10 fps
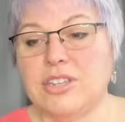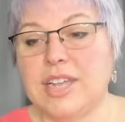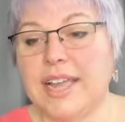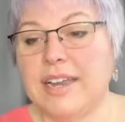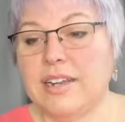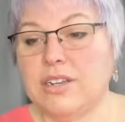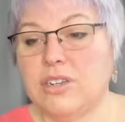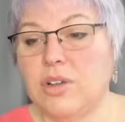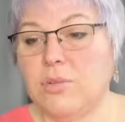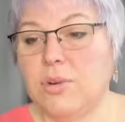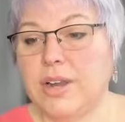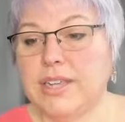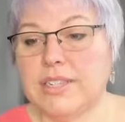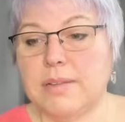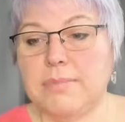Diana, no
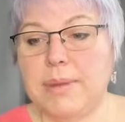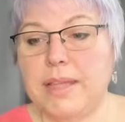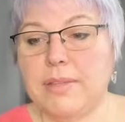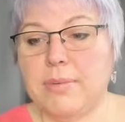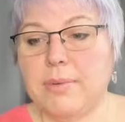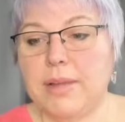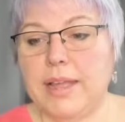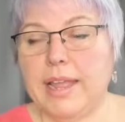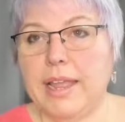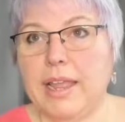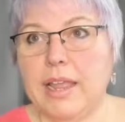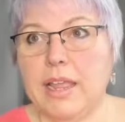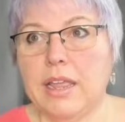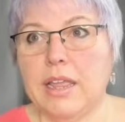worries. By the way,